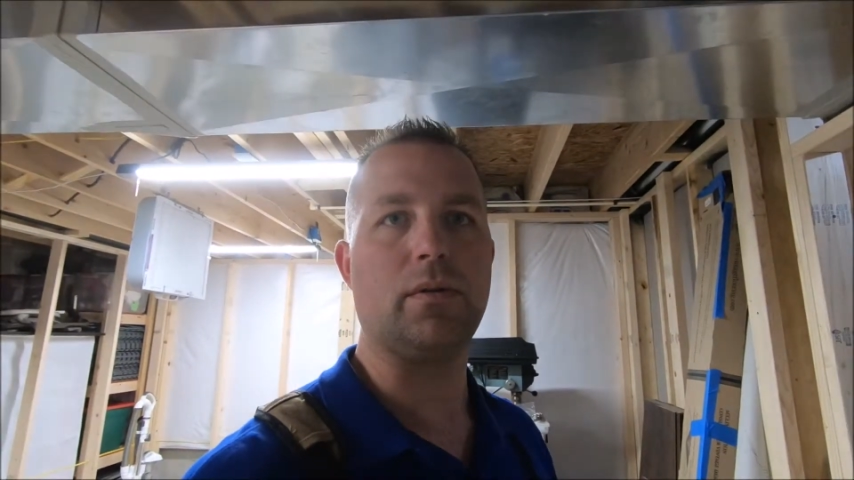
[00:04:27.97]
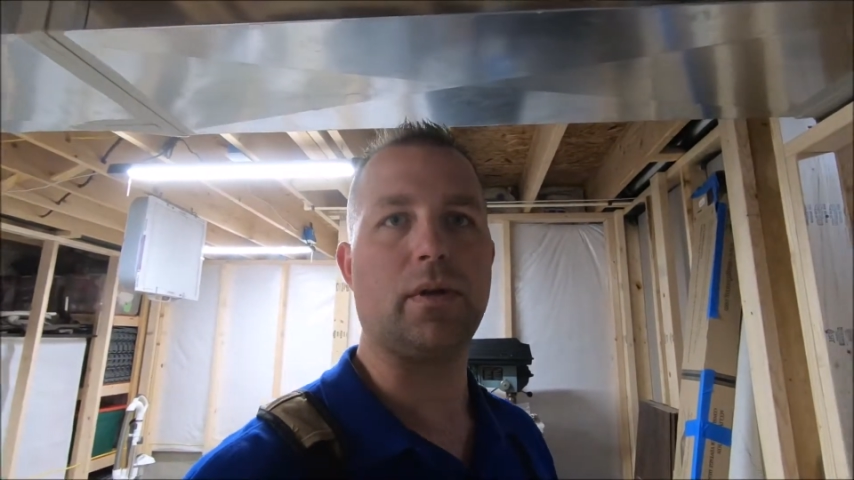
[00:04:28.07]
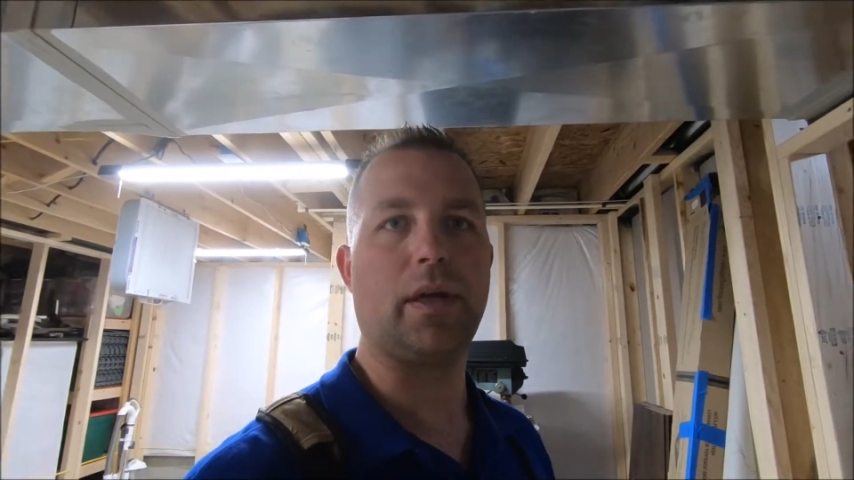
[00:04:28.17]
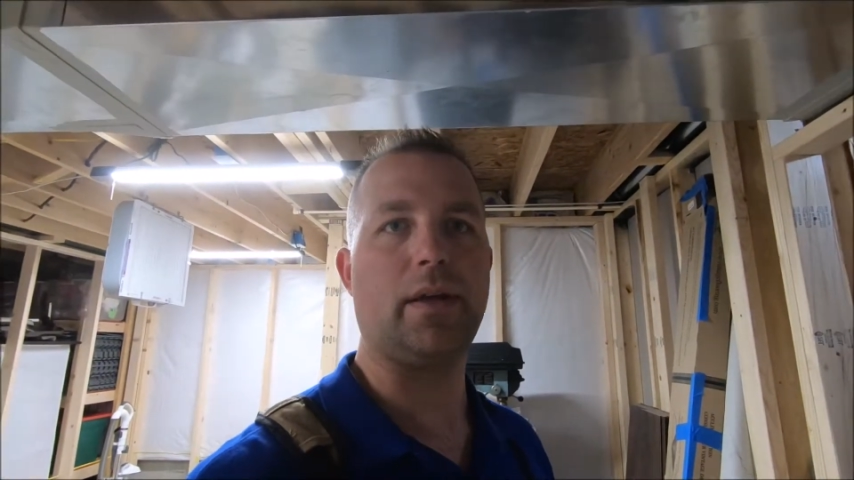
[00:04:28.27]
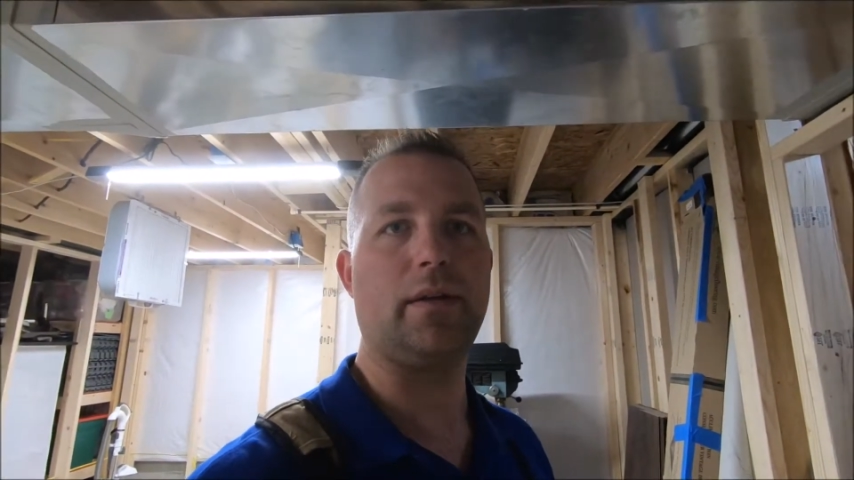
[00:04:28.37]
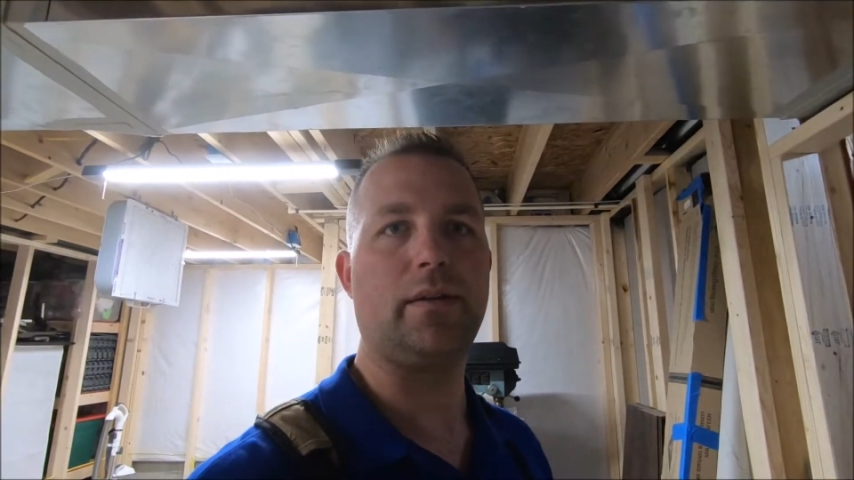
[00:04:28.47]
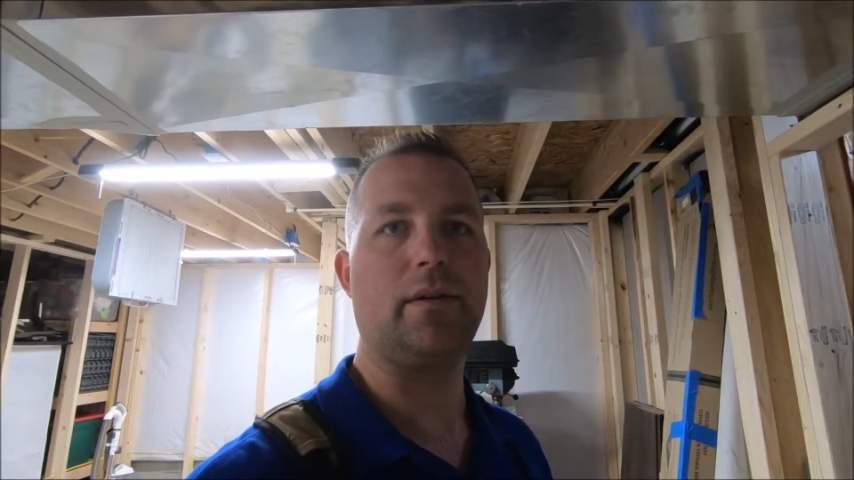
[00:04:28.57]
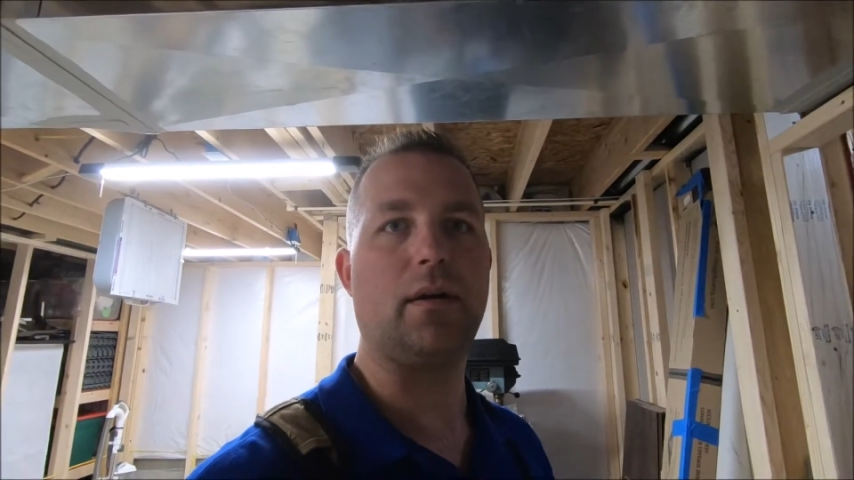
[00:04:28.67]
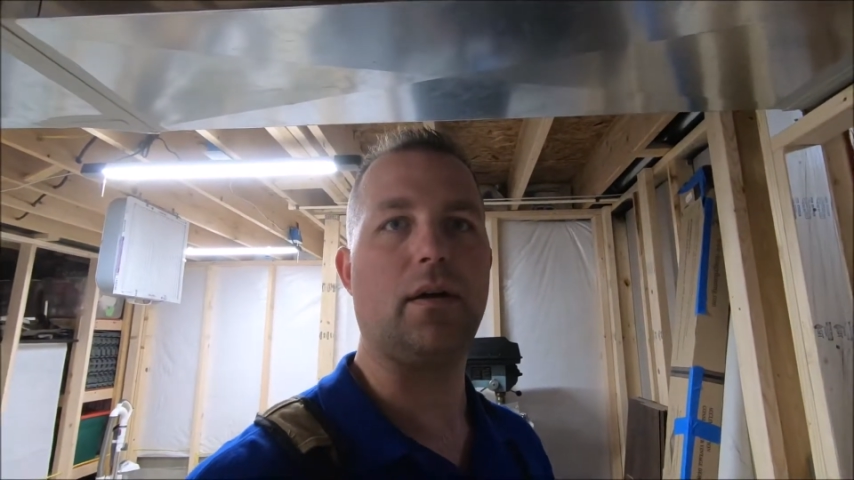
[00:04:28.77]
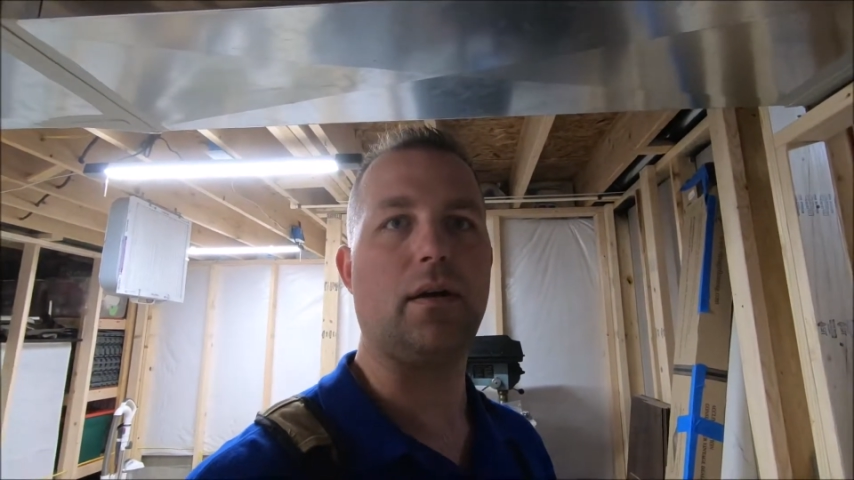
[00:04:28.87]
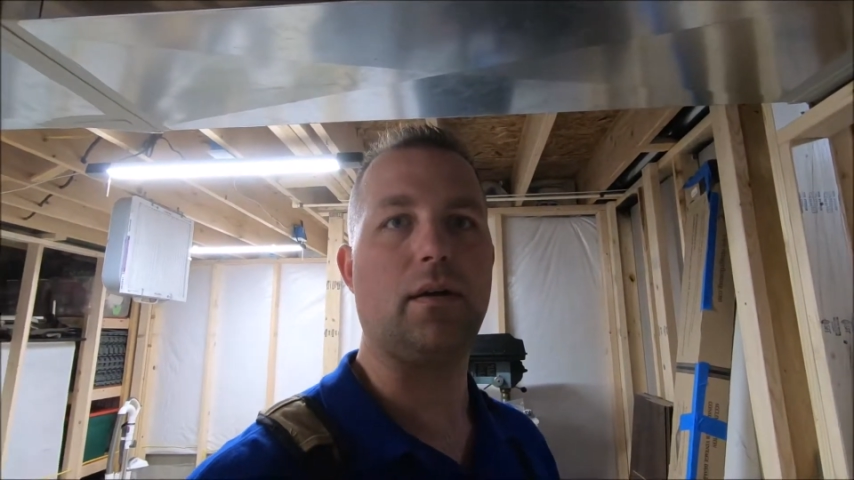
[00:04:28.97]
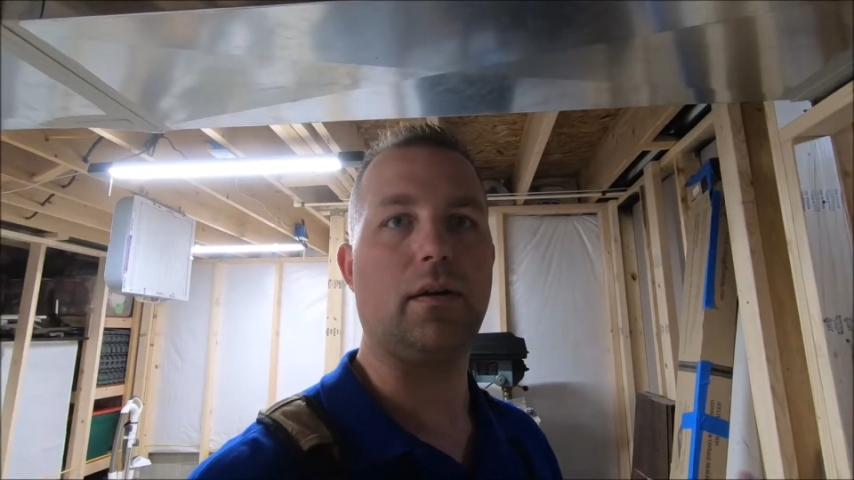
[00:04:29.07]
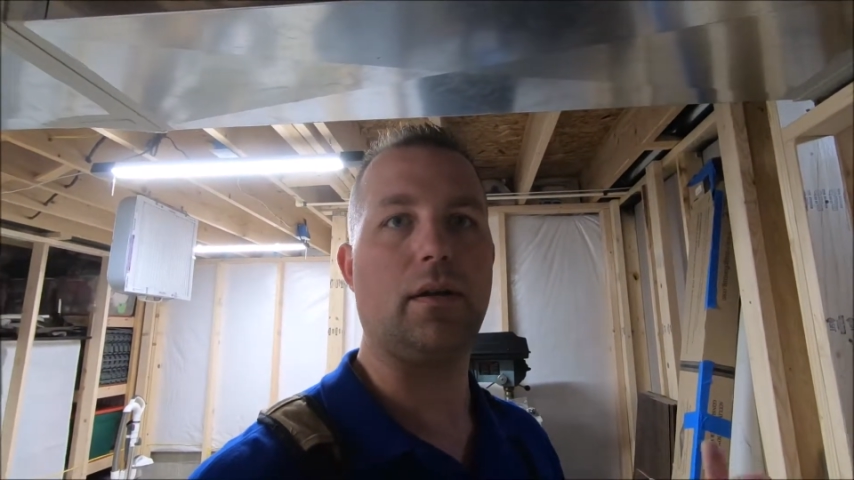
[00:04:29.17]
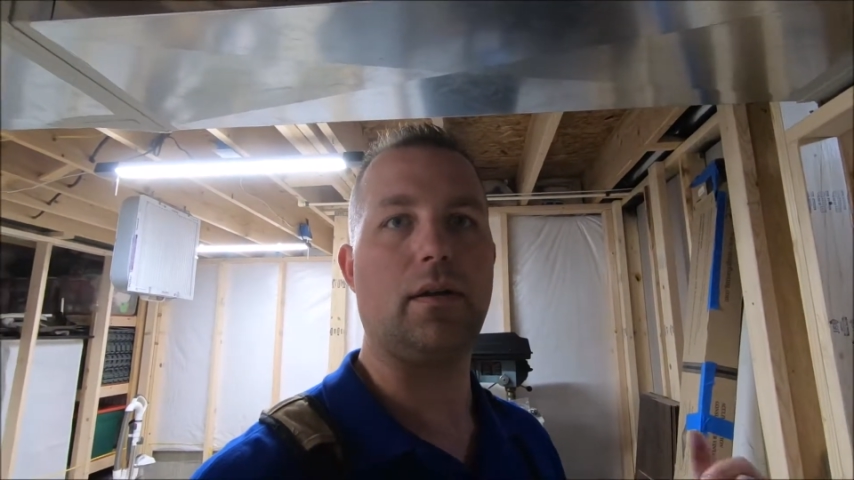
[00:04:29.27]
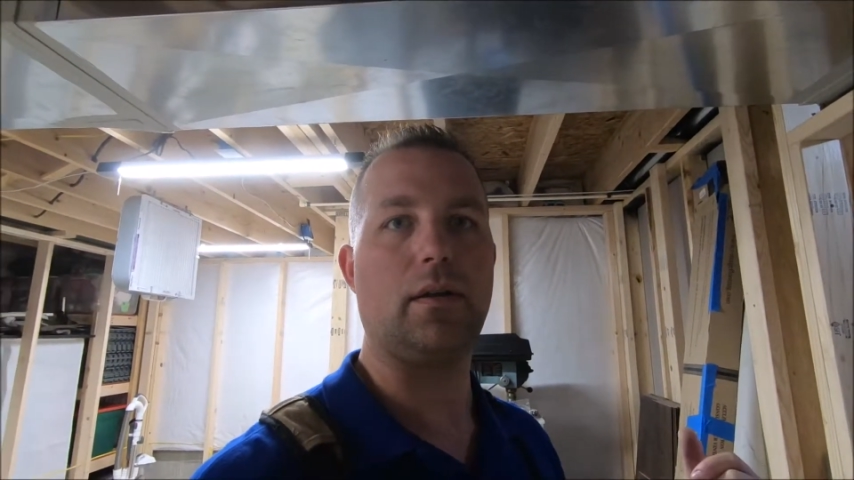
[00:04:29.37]
okay?
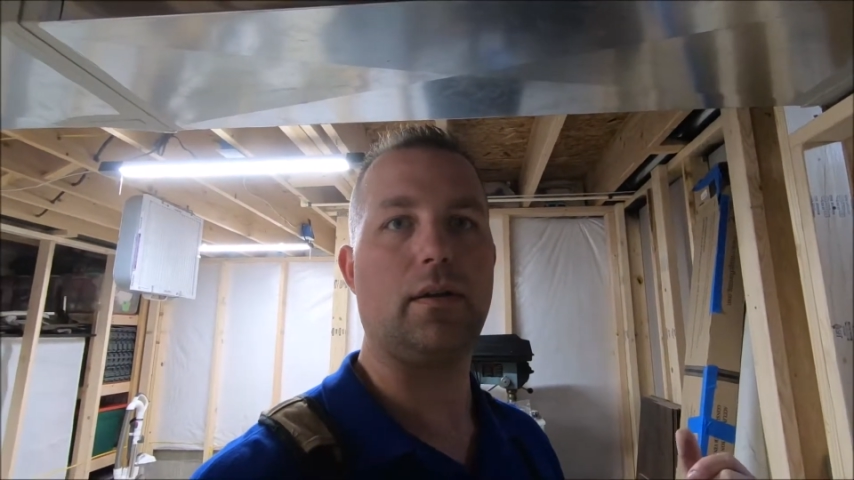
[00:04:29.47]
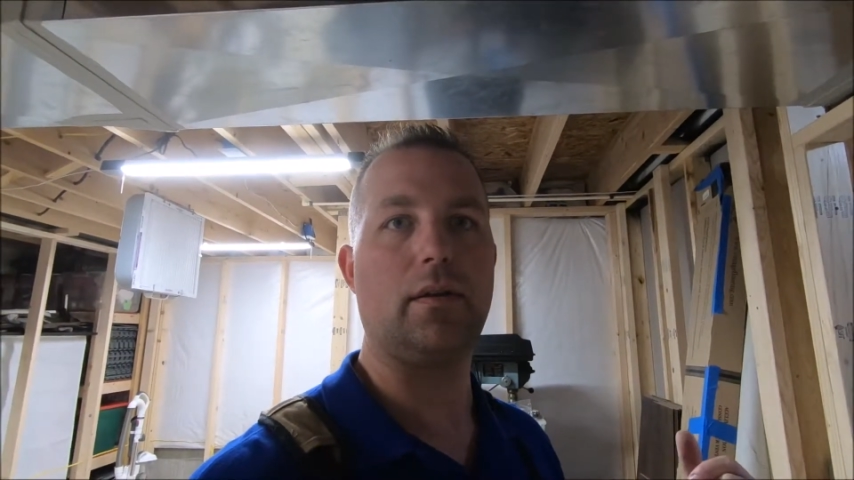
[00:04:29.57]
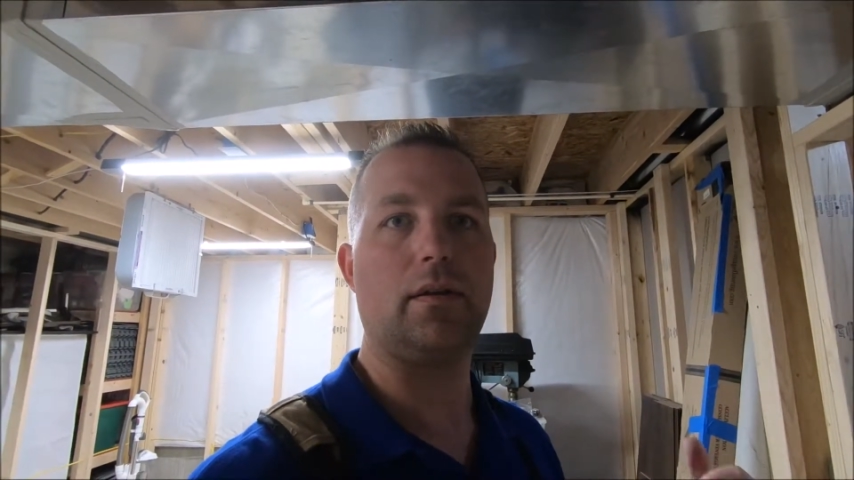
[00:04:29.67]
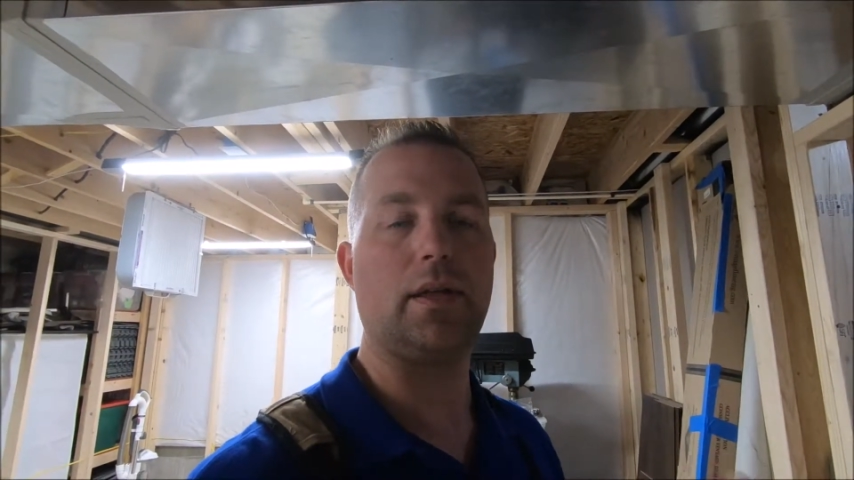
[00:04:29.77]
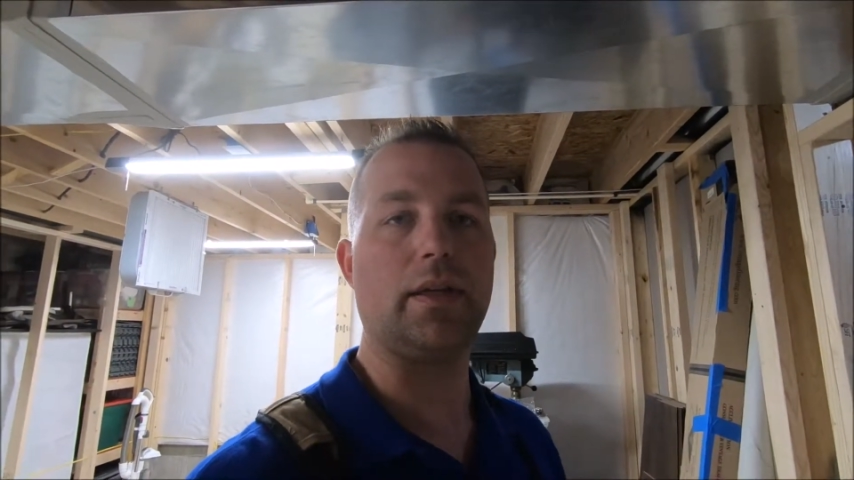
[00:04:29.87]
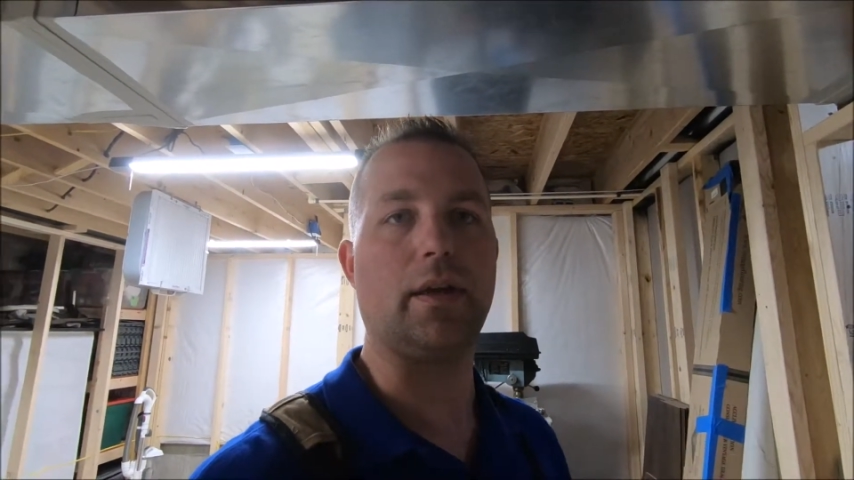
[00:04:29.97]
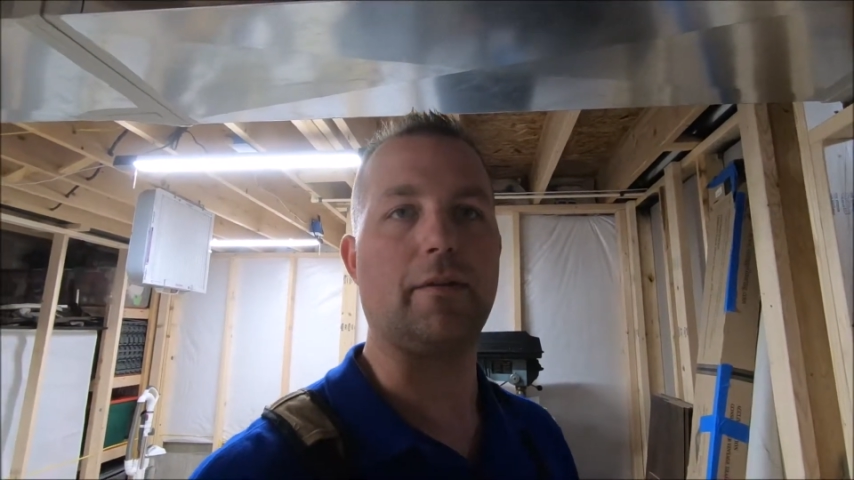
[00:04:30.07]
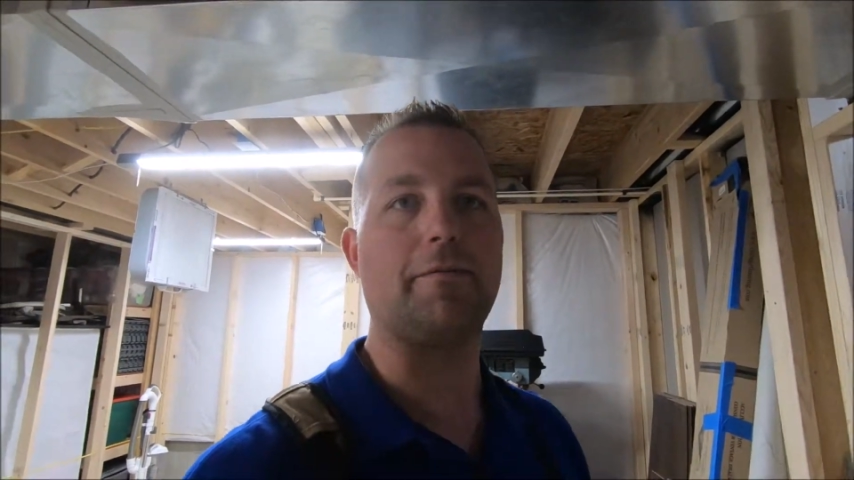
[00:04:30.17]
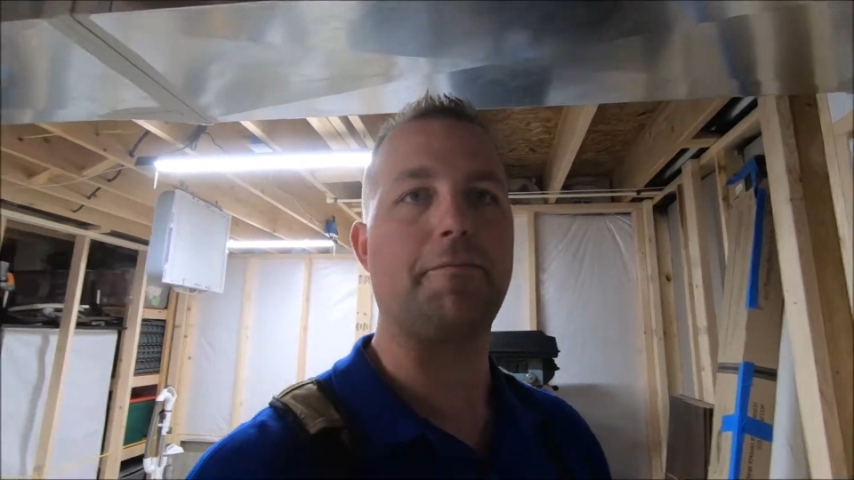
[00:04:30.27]
Take care.